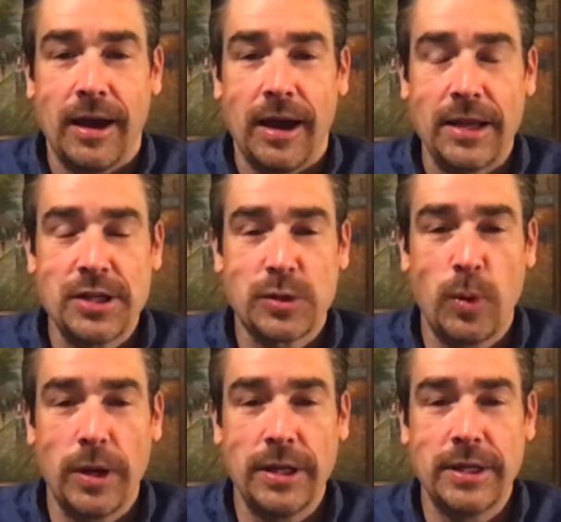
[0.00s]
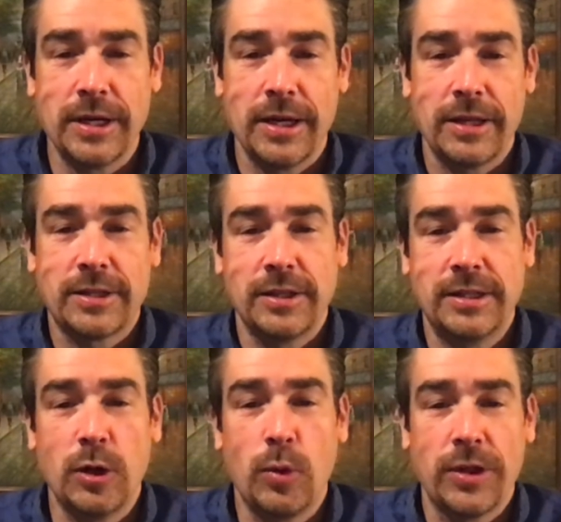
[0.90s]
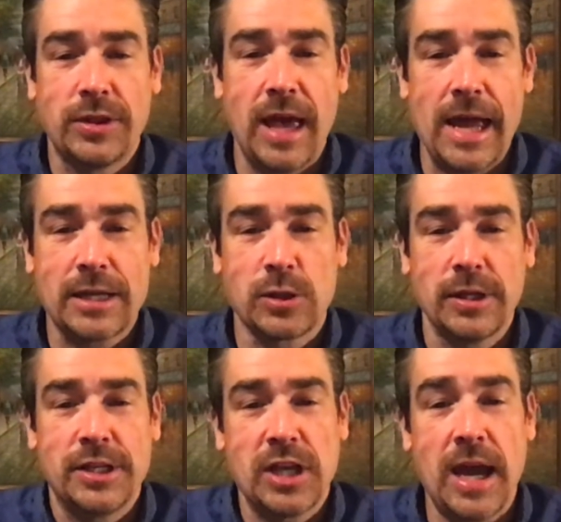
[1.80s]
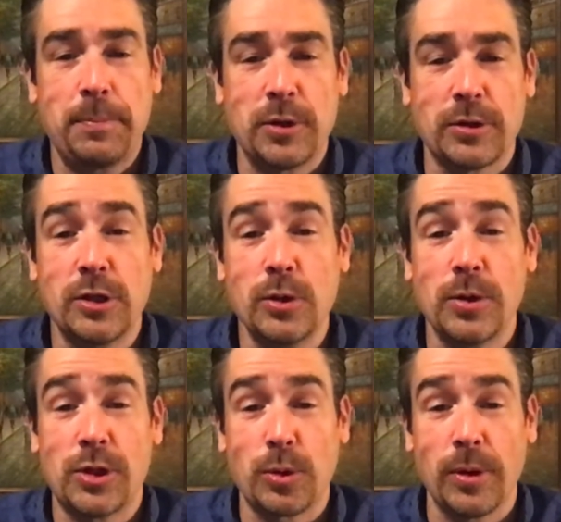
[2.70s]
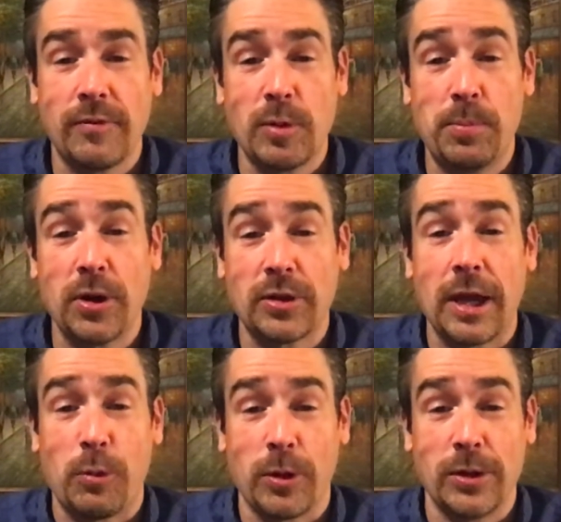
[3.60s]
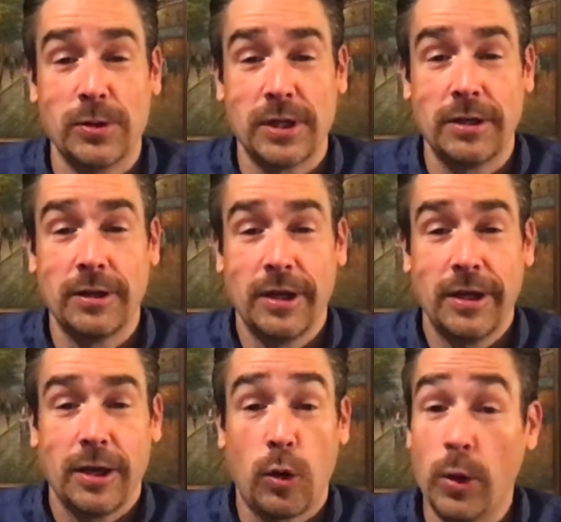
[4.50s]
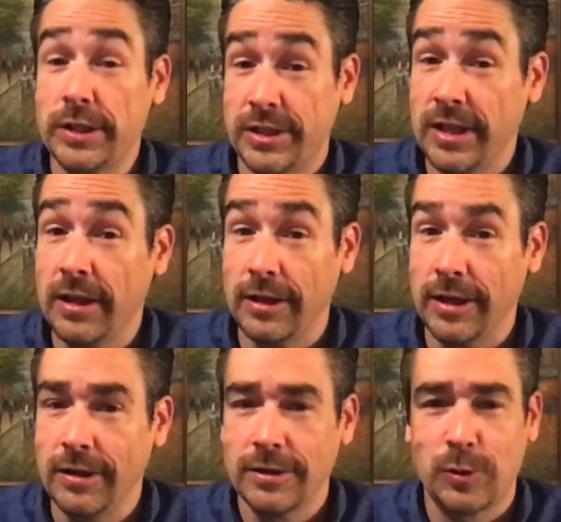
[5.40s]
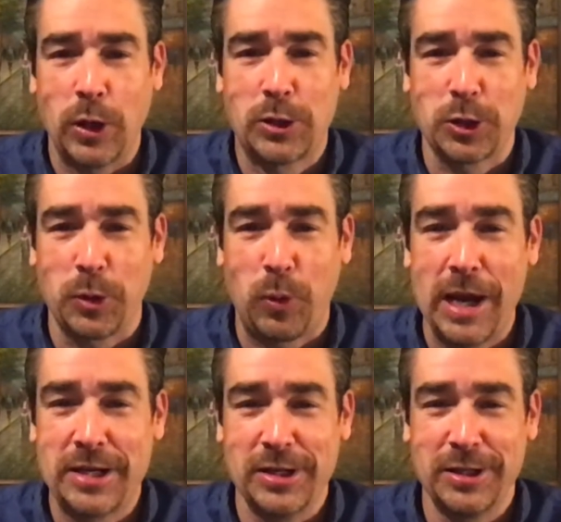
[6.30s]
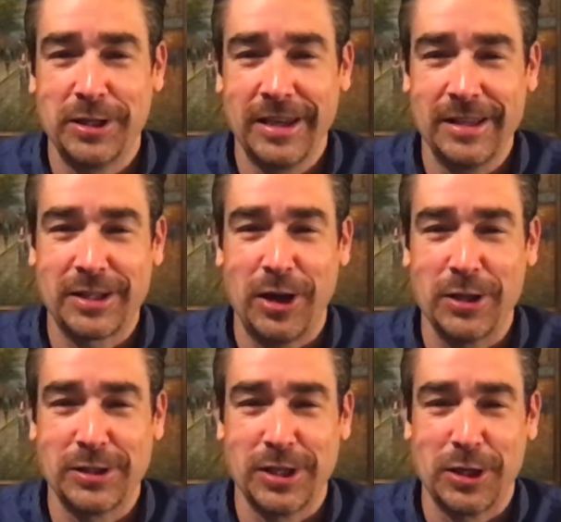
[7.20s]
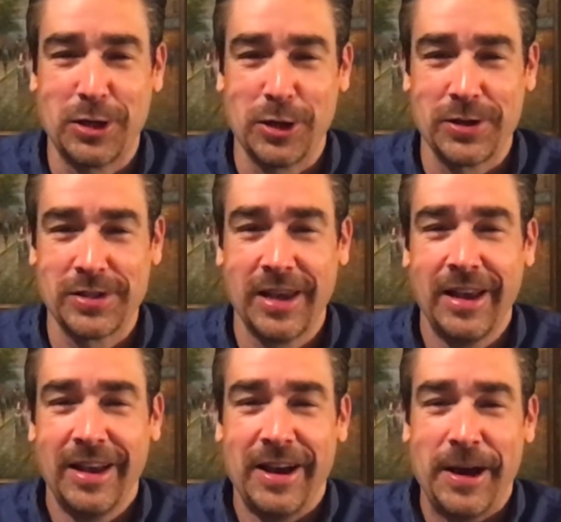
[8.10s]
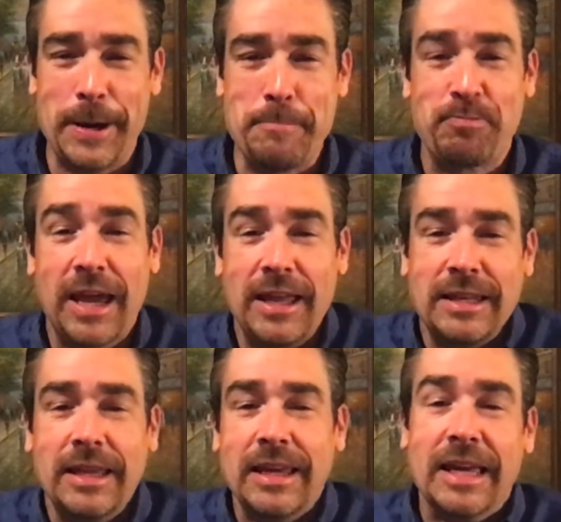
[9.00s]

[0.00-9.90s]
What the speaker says: I just wanted to deal with actually chapter 2 and 3 of the book that we're using. Coincidentally, spiritual depression, its causes and cures. Wanted